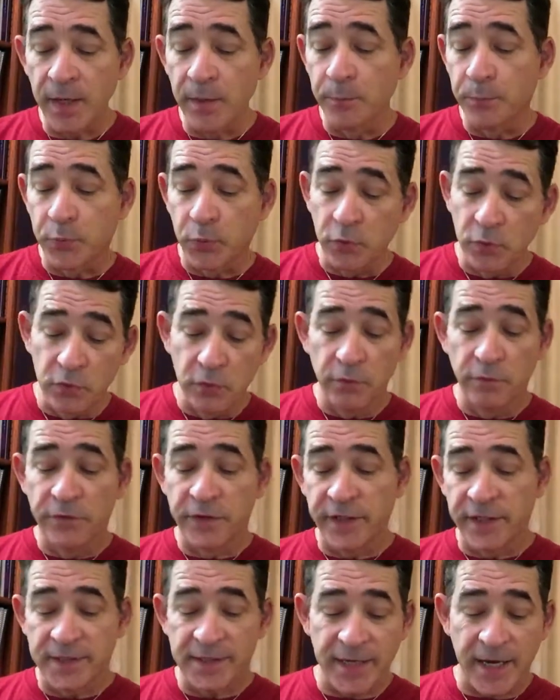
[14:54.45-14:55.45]

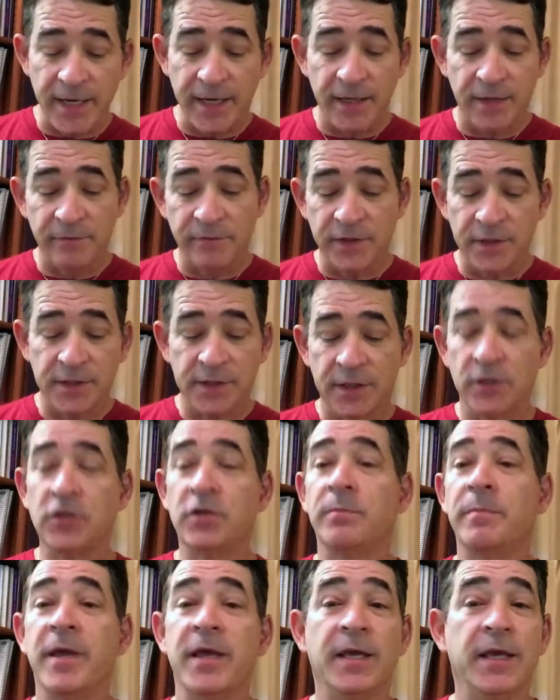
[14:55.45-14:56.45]
Improved executive
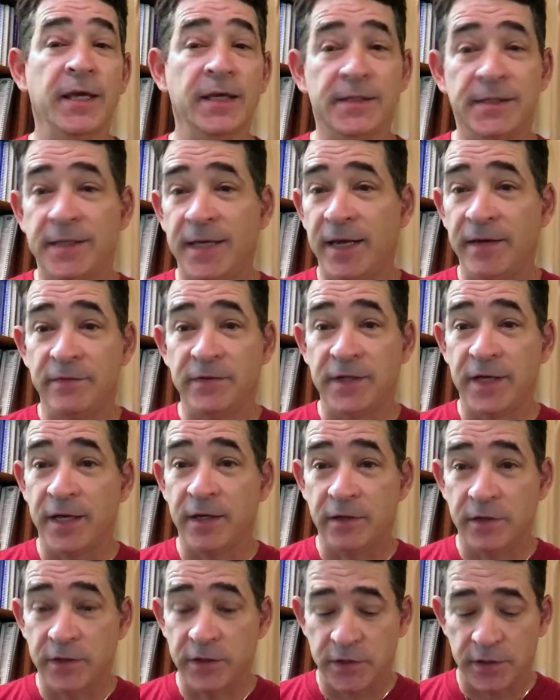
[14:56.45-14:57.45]
decision making saves
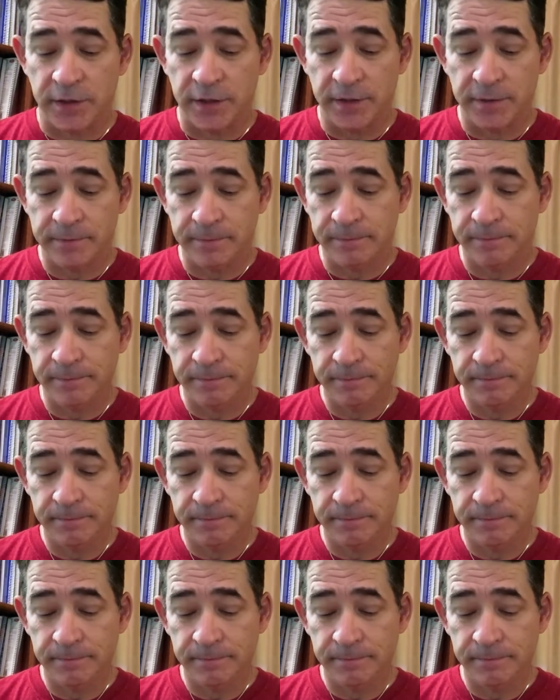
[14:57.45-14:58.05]
energy.